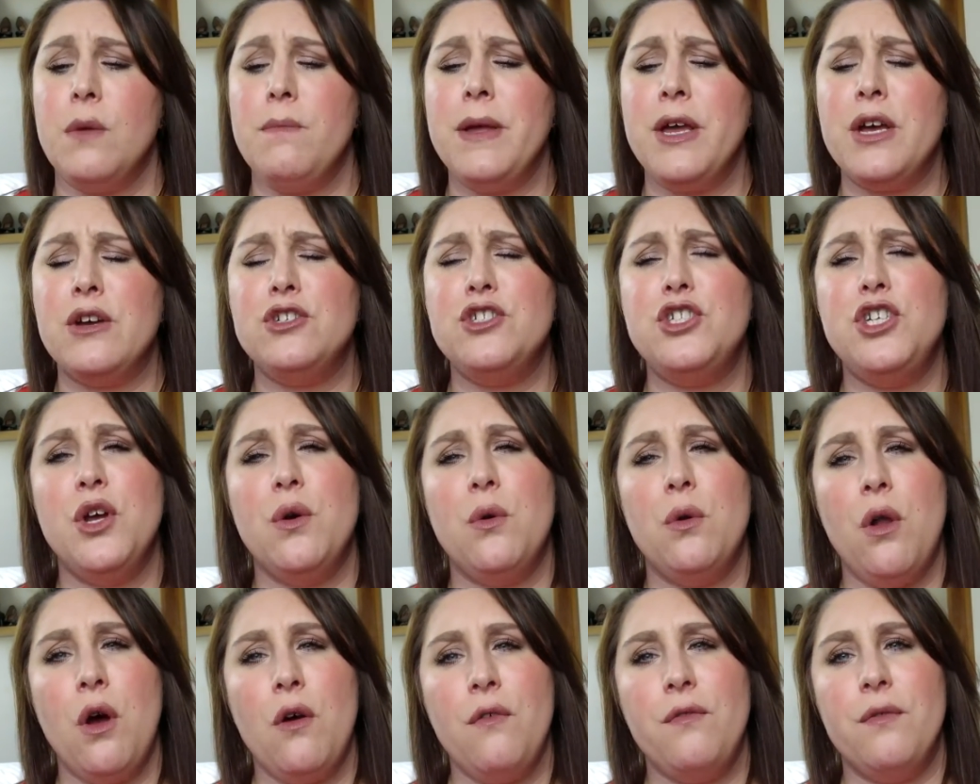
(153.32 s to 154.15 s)
because
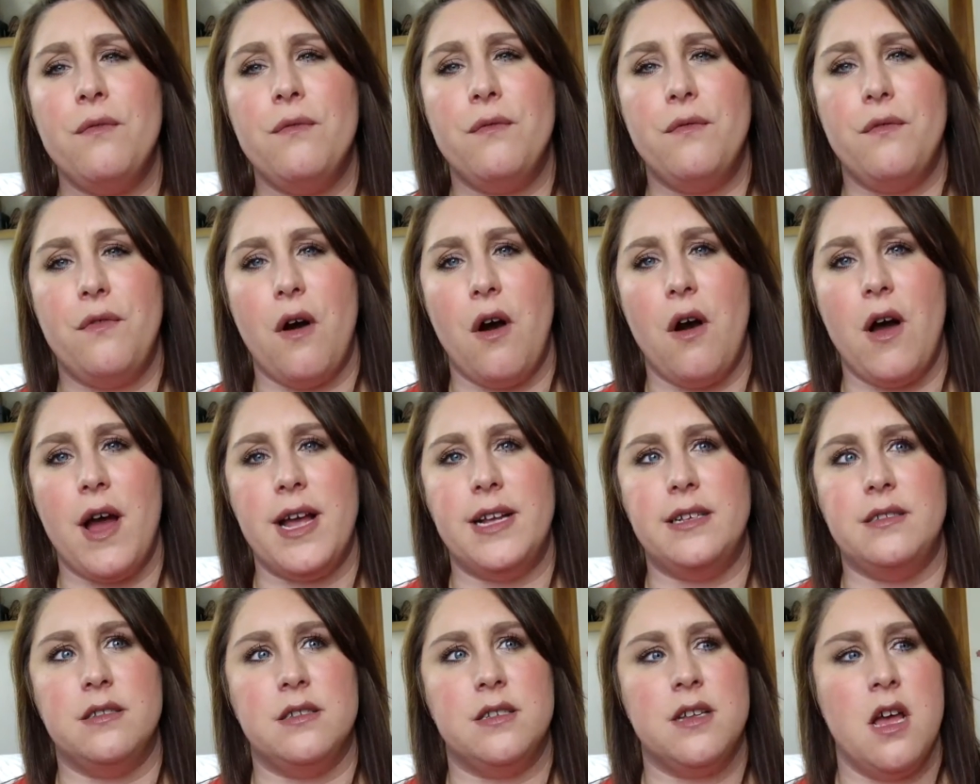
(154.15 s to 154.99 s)
you'll often
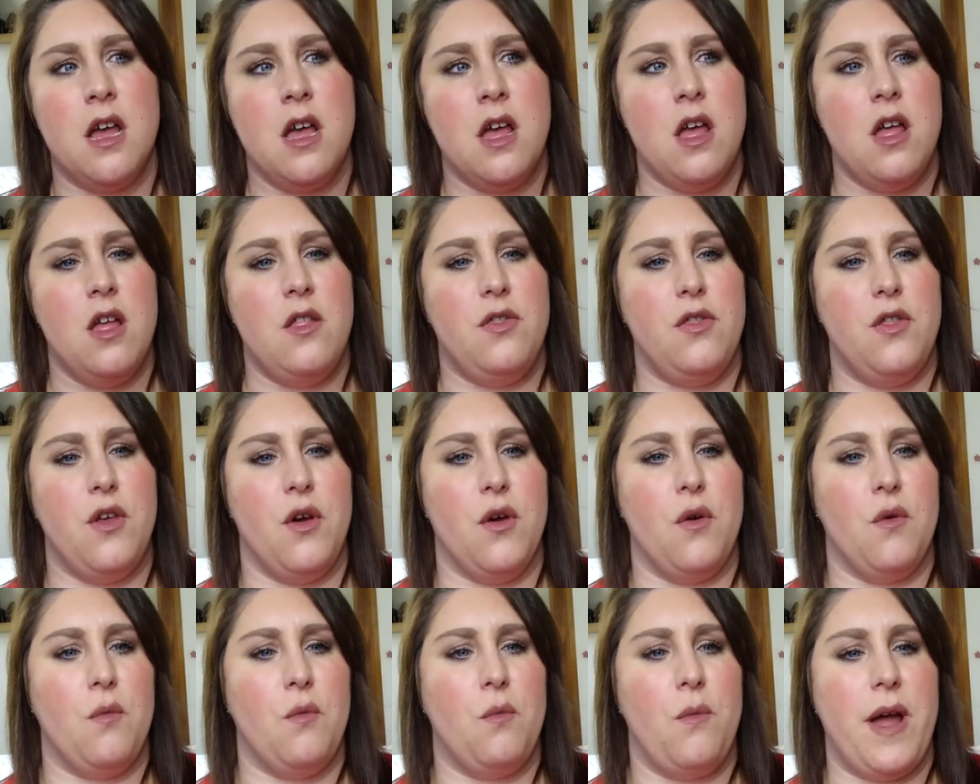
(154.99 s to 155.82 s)
find
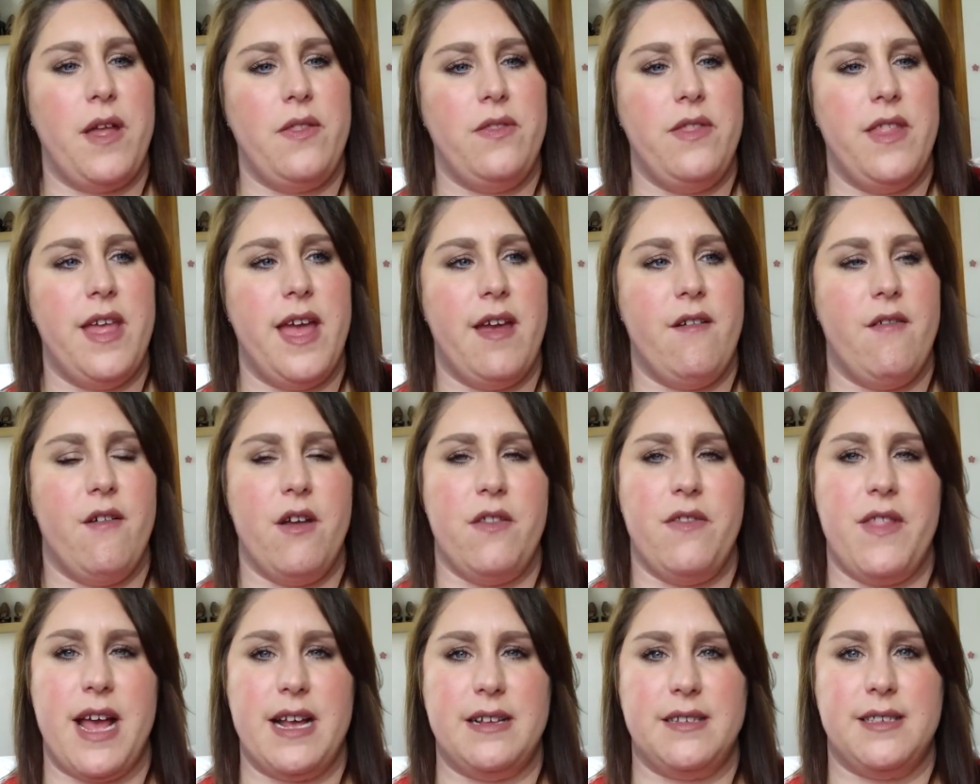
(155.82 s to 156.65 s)
that when they're
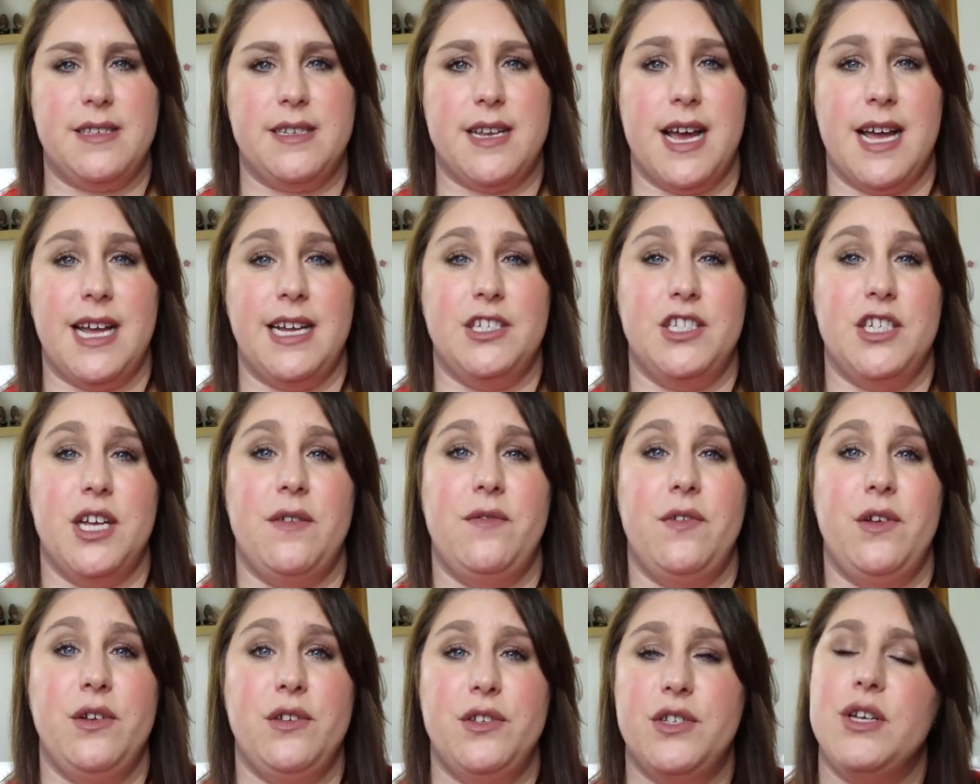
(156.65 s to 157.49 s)
at that stage,
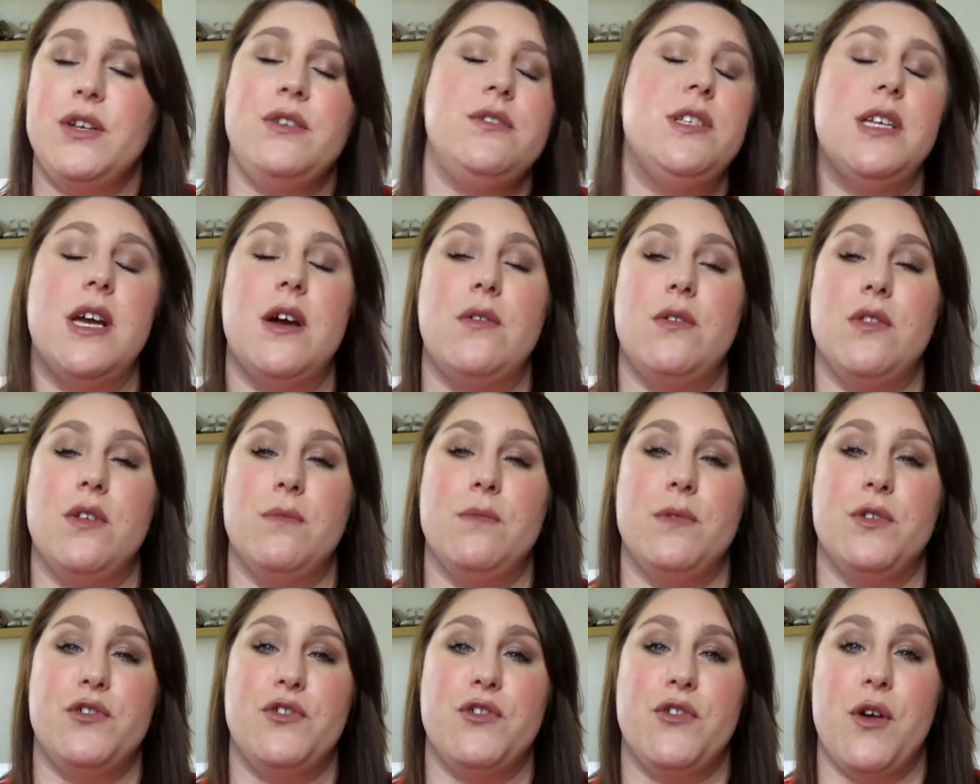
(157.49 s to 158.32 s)
if you do tell
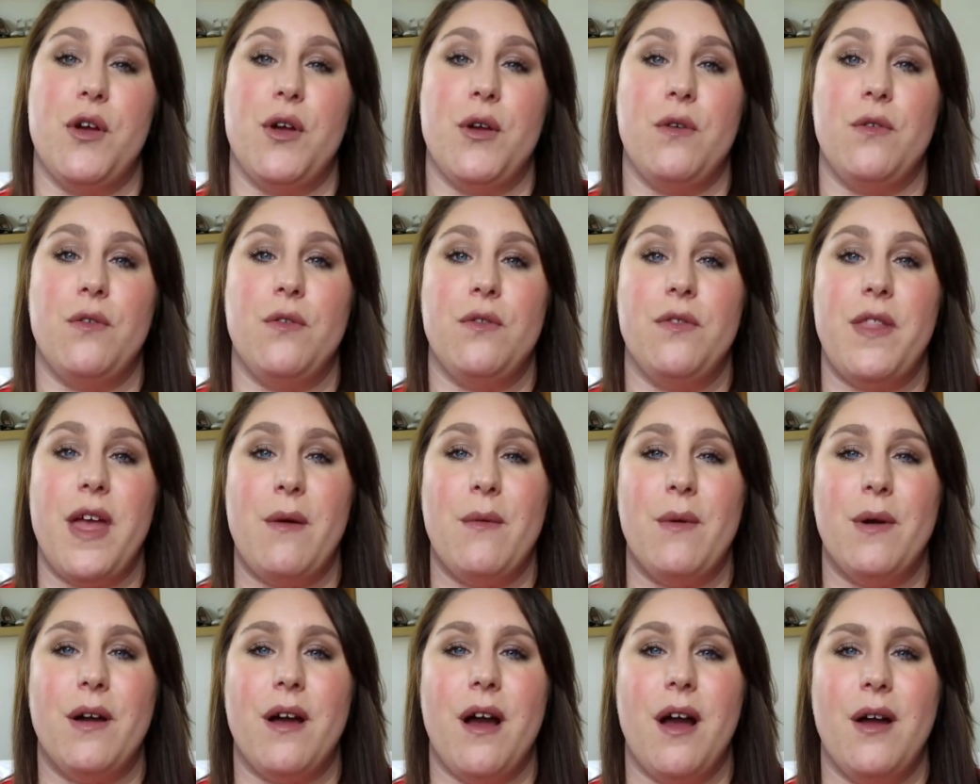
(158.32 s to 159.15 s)
them the truth,
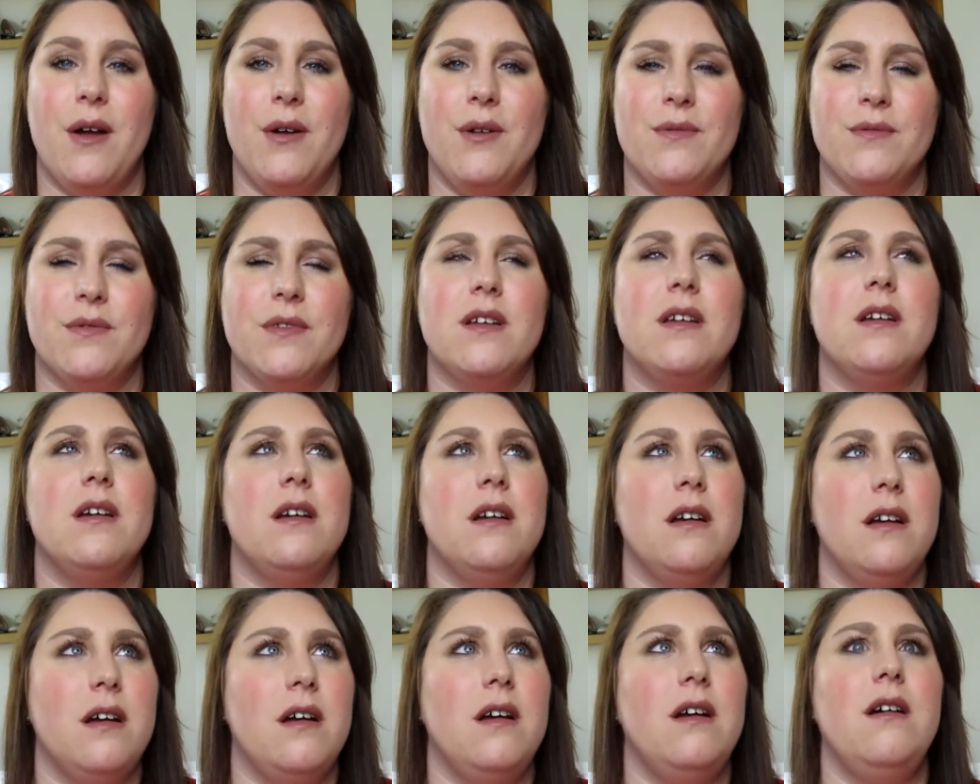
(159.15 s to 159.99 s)
they will go,
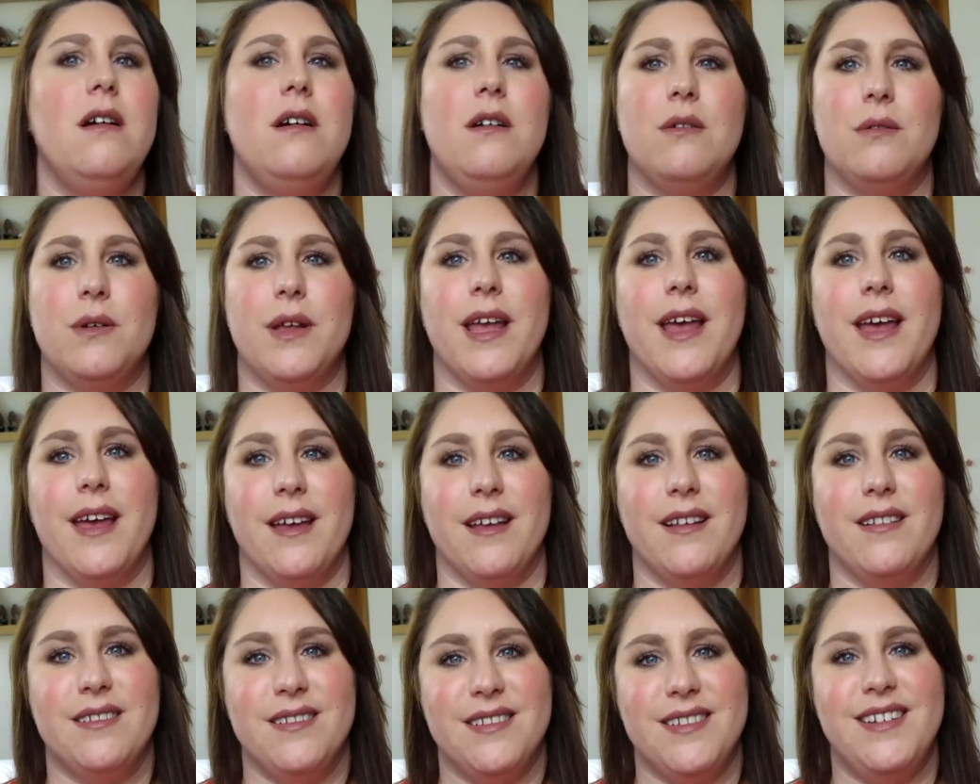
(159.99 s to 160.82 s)
"Oh yeah,
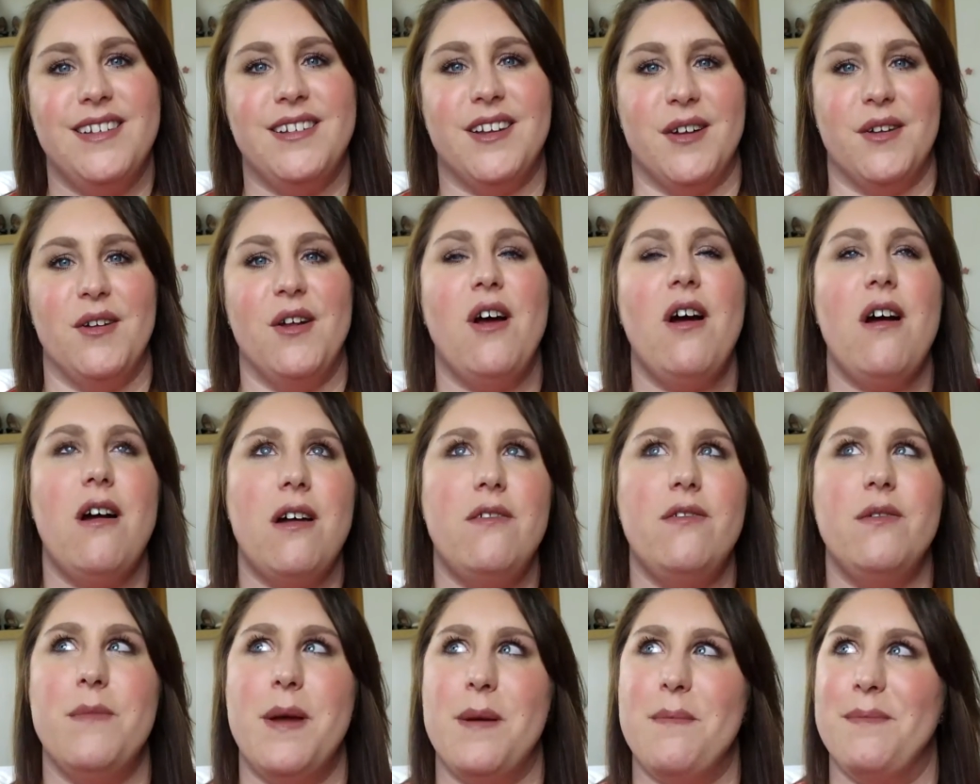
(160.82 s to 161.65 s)
you know,
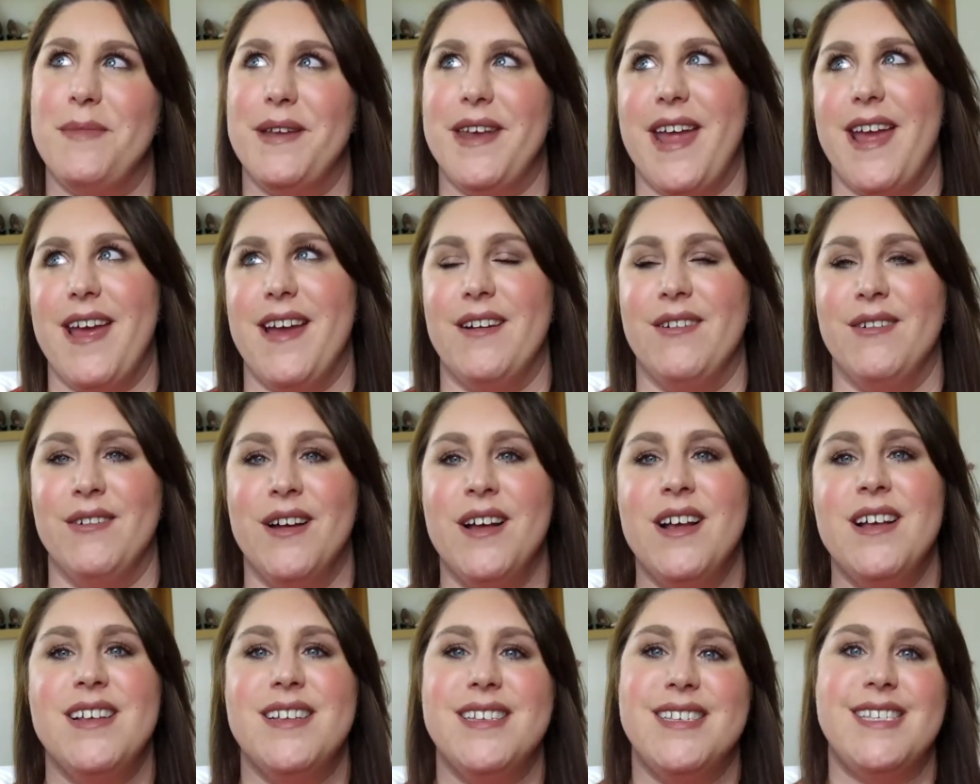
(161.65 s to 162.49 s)
I remember now.
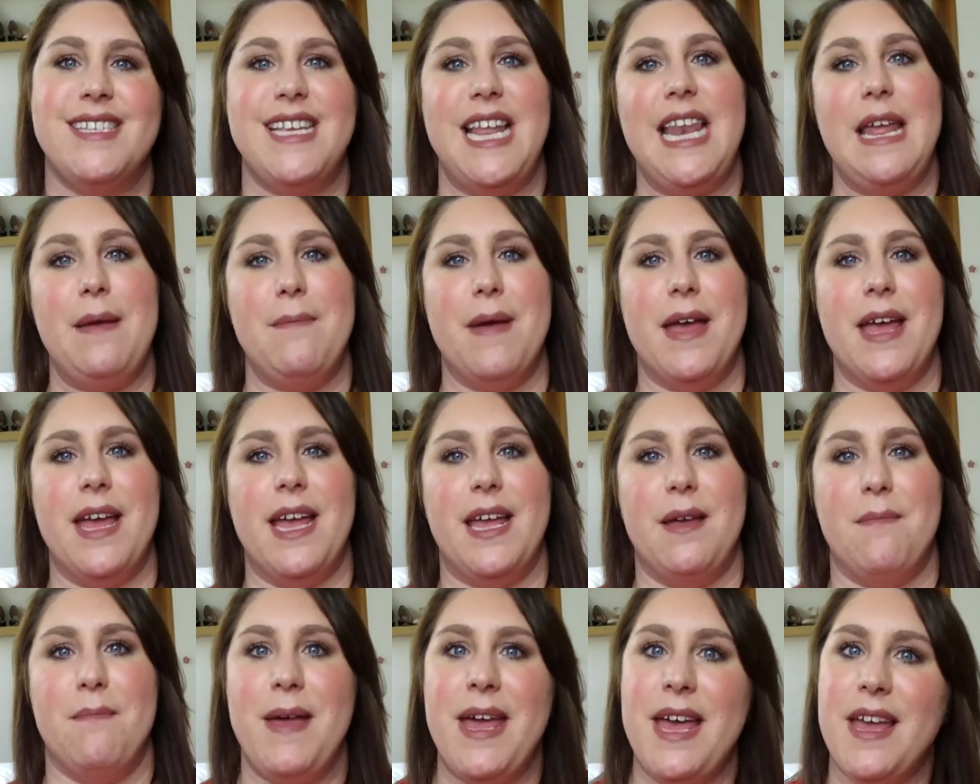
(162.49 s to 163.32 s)
Silly
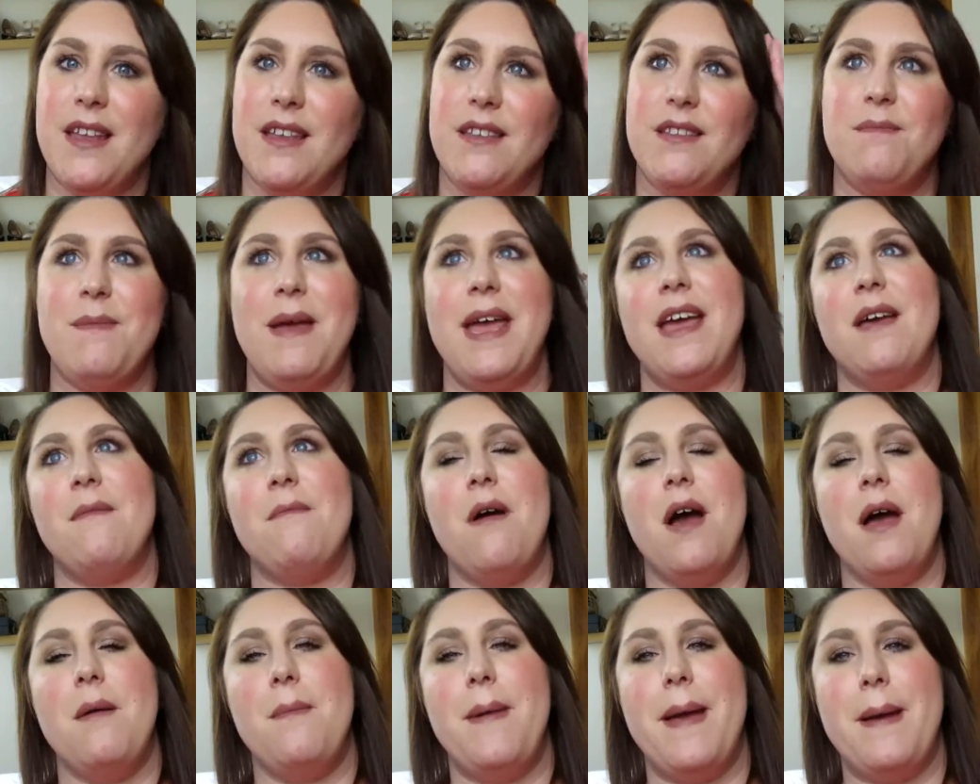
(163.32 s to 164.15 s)
me, me and me and my